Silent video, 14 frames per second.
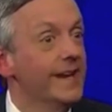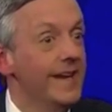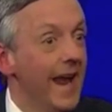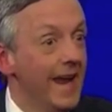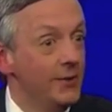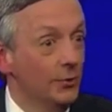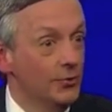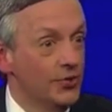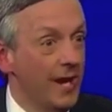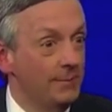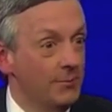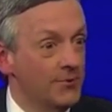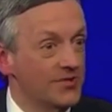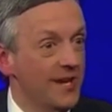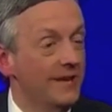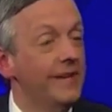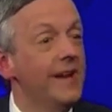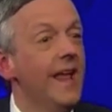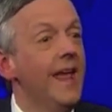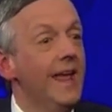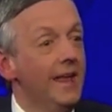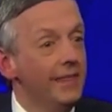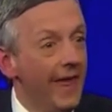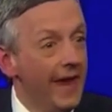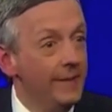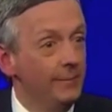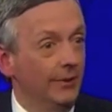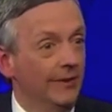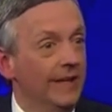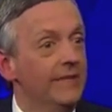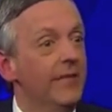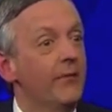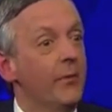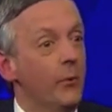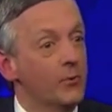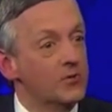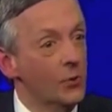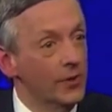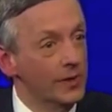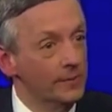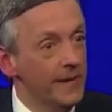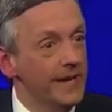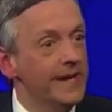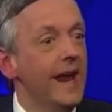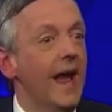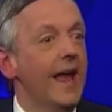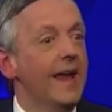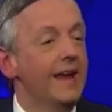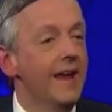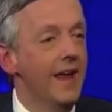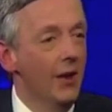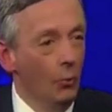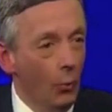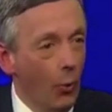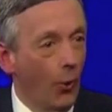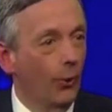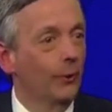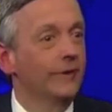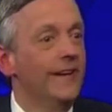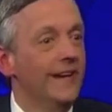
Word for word: In Daniel chapter 7, they believe that there is going to be a world